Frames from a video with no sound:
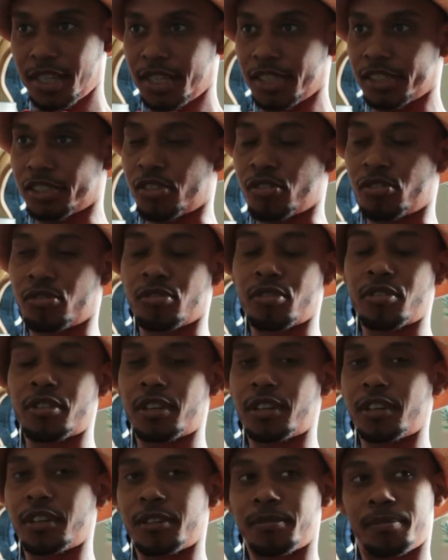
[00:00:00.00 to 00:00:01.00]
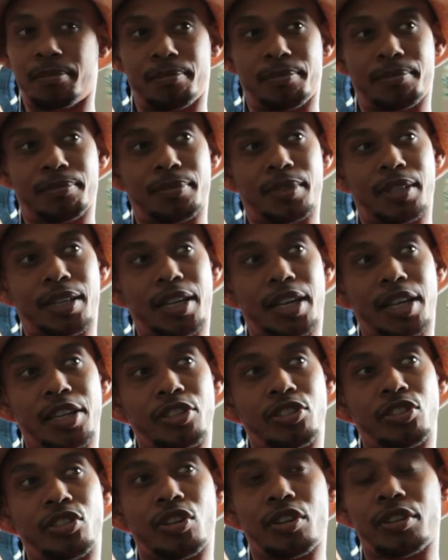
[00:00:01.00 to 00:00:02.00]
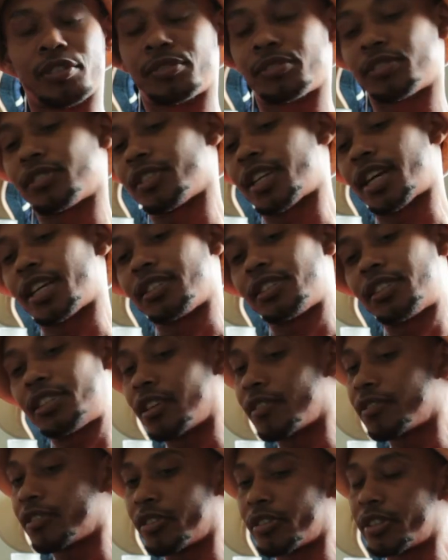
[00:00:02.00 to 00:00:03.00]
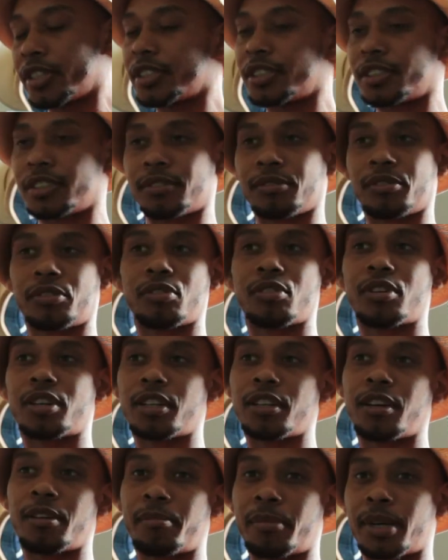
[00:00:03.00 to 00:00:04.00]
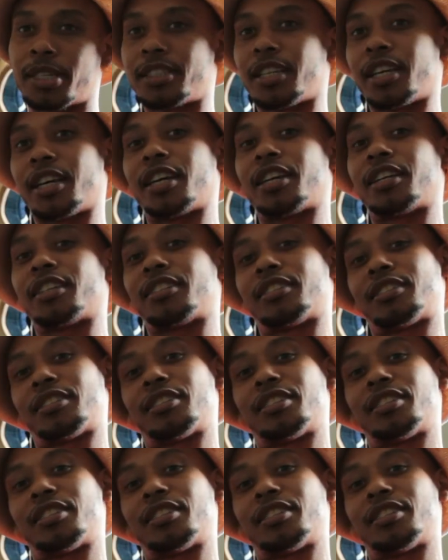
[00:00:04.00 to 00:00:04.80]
So growing up, you know, it was like tough criticism. Growing up, my dad